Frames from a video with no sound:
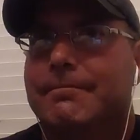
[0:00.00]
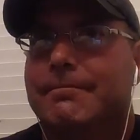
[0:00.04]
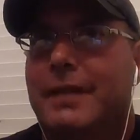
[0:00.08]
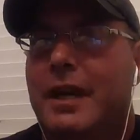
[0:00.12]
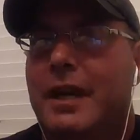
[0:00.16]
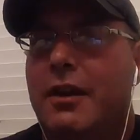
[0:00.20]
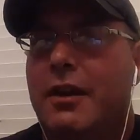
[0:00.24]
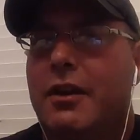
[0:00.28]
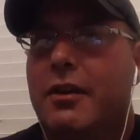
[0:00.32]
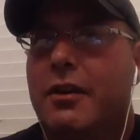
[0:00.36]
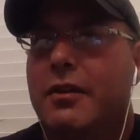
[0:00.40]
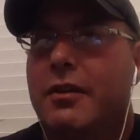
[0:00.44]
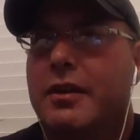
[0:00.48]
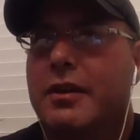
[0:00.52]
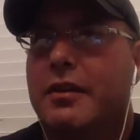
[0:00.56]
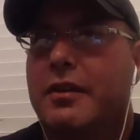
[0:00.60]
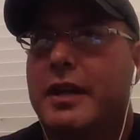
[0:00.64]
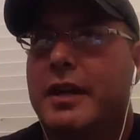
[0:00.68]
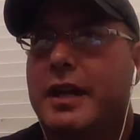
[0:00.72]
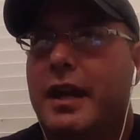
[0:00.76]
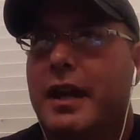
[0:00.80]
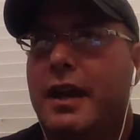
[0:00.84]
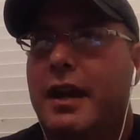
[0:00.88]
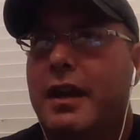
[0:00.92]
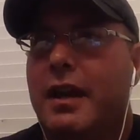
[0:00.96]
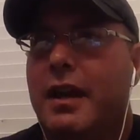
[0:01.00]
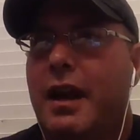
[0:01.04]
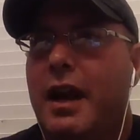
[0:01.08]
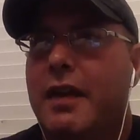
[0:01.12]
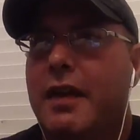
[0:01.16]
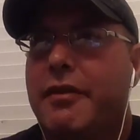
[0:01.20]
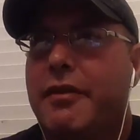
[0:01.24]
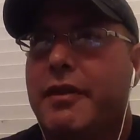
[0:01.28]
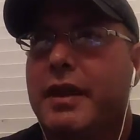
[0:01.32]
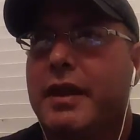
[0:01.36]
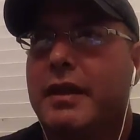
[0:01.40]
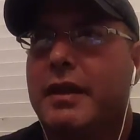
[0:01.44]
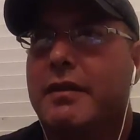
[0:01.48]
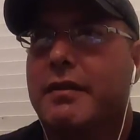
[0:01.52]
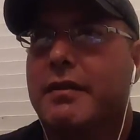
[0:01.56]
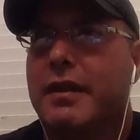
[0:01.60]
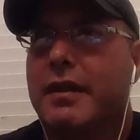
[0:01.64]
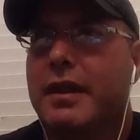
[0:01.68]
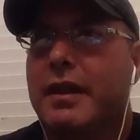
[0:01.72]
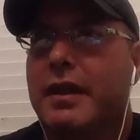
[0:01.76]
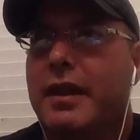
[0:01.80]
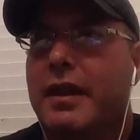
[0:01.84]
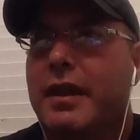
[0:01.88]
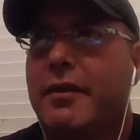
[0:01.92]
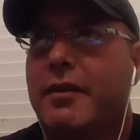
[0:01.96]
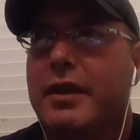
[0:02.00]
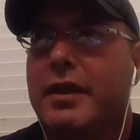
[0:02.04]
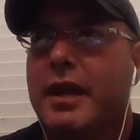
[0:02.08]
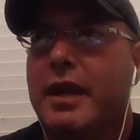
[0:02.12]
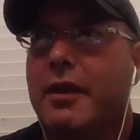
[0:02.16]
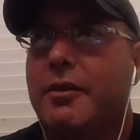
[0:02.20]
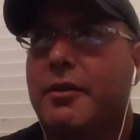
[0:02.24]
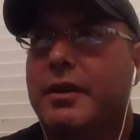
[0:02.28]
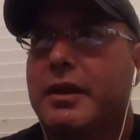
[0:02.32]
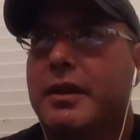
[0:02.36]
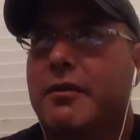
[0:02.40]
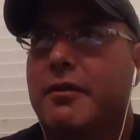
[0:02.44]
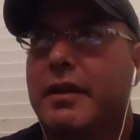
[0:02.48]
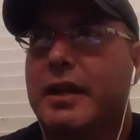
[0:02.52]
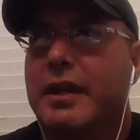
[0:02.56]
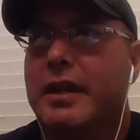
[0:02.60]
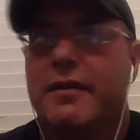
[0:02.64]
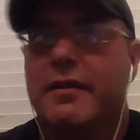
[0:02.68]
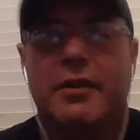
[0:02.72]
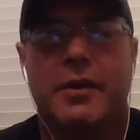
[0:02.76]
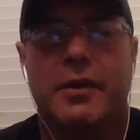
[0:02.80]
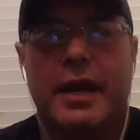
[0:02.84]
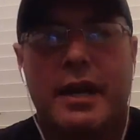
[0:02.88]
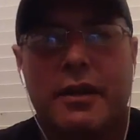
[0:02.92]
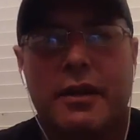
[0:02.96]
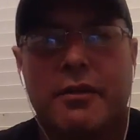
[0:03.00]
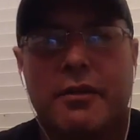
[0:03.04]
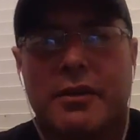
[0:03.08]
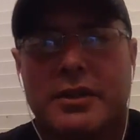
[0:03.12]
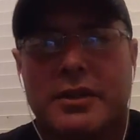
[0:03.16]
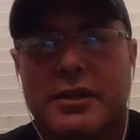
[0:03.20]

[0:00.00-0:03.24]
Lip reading: I don't know. Like I think that every now and then, like if you handle a